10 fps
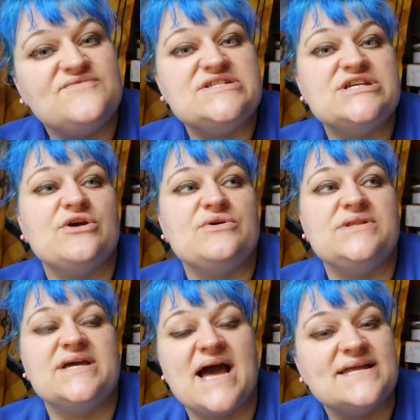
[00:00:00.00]
Video
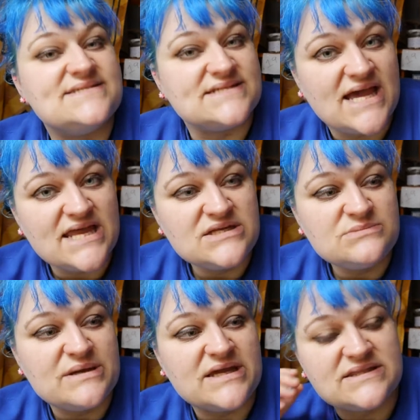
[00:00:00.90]
the cats
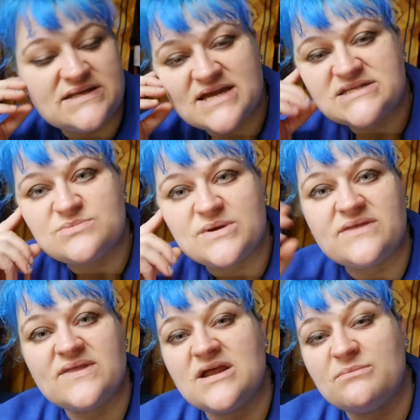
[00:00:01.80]
again, picking the next one,
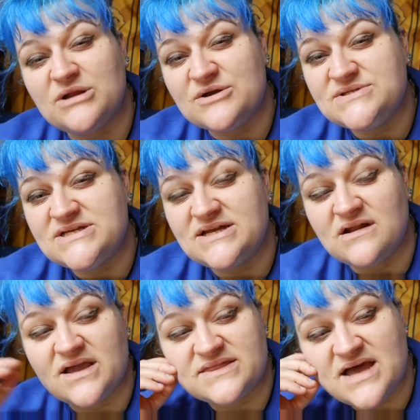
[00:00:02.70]
and then upload it
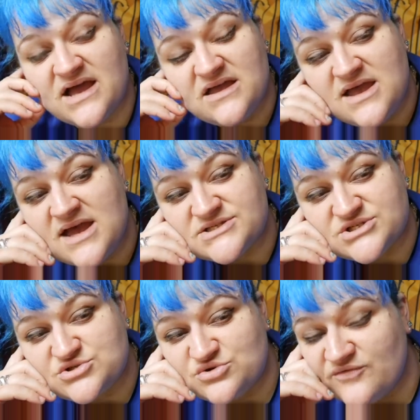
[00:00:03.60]
like that as a
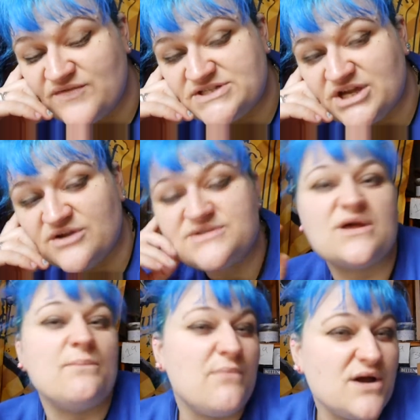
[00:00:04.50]
short video.
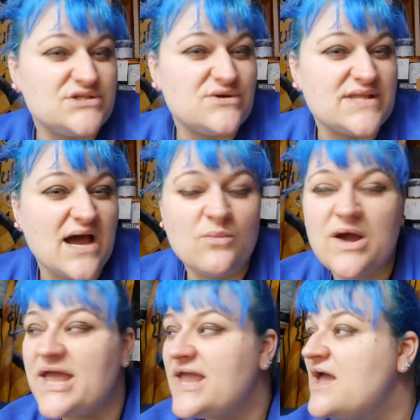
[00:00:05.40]
So I might do it that
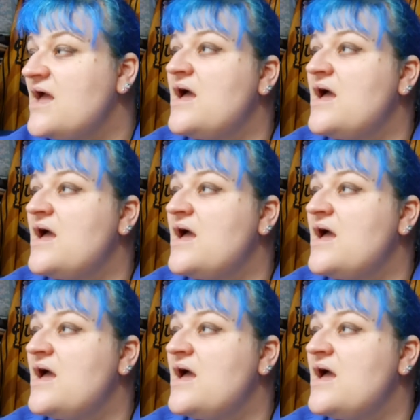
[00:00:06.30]
way.